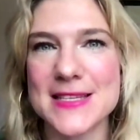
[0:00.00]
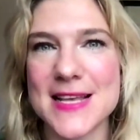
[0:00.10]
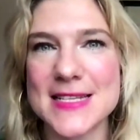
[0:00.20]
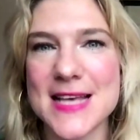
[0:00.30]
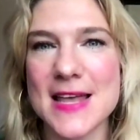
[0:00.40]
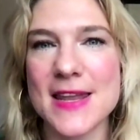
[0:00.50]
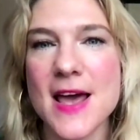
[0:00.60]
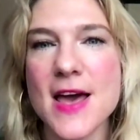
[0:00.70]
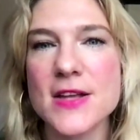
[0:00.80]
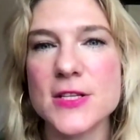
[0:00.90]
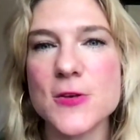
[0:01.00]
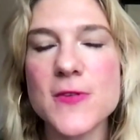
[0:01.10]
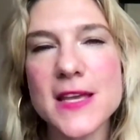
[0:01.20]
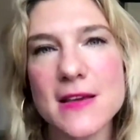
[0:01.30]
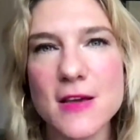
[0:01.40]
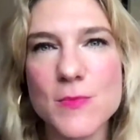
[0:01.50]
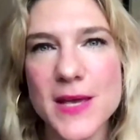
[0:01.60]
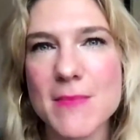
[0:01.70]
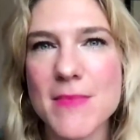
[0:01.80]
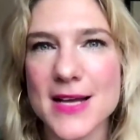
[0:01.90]
and they said, Do you think it could
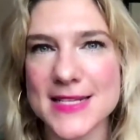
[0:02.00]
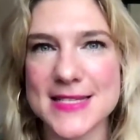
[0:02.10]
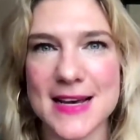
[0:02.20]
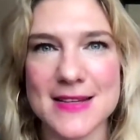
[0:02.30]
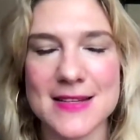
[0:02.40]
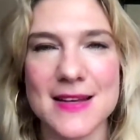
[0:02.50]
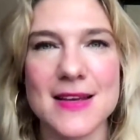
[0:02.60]
be a mindset?